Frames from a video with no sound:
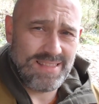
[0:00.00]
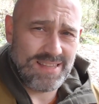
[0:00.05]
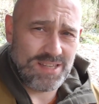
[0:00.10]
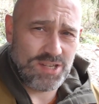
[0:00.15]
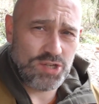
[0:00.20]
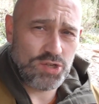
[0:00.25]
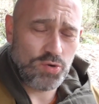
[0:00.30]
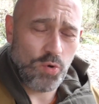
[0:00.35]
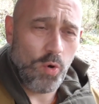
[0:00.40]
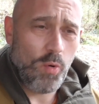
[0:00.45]
There's
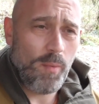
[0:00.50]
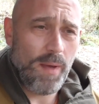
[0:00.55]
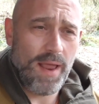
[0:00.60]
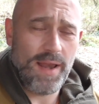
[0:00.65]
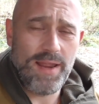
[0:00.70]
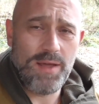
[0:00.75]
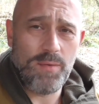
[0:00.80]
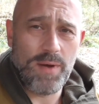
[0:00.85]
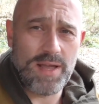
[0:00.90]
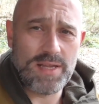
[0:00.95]
so
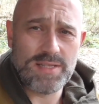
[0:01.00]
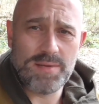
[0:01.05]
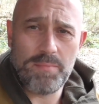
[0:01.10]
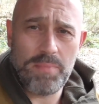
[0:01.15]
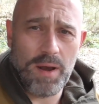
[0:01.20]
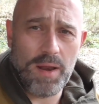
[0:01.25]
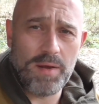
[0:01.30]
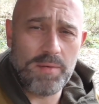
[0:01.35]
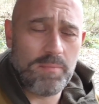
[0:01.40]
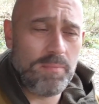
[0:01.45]
many ways a
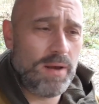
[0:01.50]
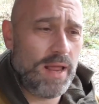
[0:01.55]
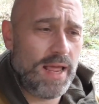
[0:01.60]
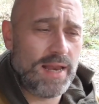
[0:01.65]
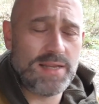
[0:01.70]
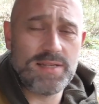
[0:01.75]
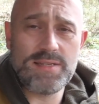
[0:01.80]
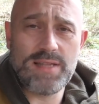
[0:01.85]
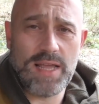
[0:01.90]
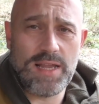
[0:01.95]
blunt
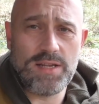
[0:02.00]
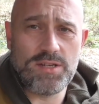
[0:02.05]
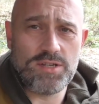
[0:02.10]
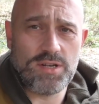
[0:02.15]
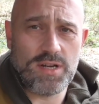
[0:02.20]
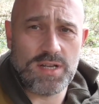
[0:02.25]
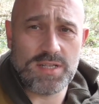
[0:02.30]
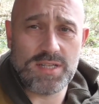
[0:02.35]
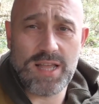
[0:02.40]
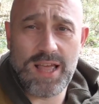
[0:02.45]
blade is
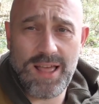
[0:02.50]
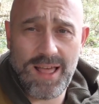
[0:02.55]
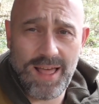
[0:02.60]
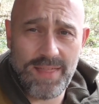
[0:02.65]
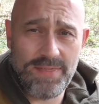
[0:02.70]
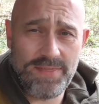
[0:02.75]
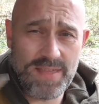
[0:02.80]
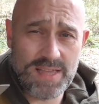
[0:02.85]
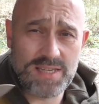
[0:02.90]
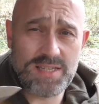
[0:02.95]
dangerous,
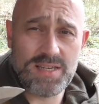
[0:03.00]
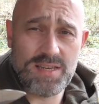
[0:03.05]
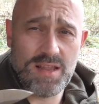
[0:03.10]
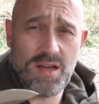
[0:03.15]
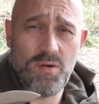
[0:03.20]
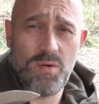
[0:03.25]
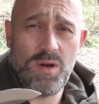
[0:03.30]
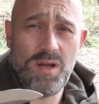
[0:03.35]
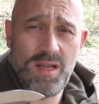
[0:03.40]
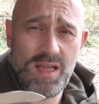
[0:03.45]
and this
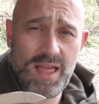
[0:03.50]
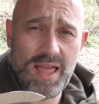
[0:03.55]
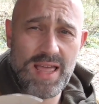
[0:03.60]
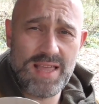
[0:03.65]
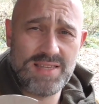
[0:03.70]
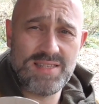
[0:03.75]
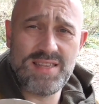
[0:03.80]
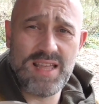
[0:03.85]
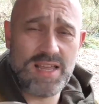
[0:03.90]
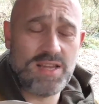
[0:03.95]
now
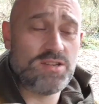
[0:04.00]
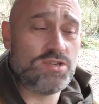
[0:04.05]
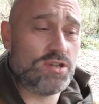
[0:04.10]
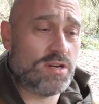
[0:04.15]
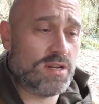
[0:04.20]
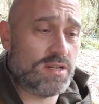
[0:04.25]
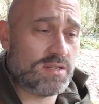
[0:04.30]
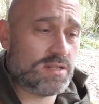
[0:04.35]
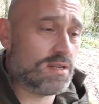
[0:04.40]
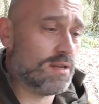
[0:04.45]
is
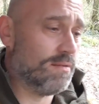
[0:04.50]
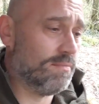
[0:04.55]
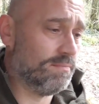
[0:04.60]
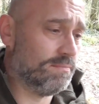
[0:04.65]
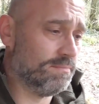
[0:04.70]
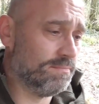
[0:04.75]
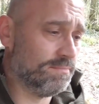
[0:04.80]
dangerous.